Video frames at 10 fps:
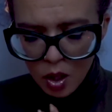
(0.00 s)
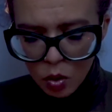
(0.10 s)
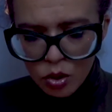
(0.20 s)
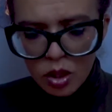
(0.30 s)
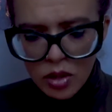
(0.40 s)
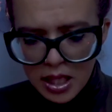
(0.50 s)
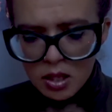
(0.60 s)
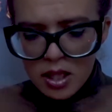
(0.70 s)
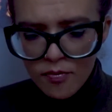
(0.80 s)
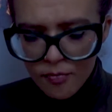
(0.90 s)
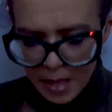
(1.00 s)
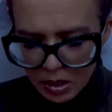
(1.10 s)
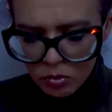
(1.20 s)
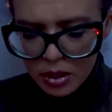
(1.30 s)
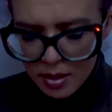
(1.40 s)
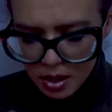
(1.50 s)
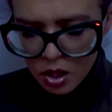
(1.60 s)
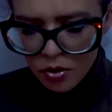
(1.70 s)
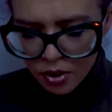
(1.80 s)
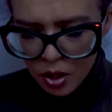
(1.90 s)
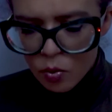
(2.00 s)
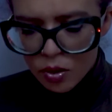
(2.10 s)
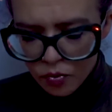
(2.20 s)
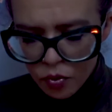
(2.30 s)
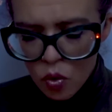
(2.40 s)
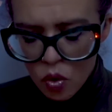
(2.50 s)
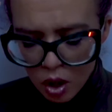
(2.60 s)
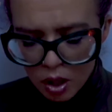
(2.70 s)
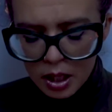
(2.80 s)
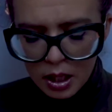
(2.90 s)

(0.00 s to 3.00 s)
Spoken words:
which are literally building something with four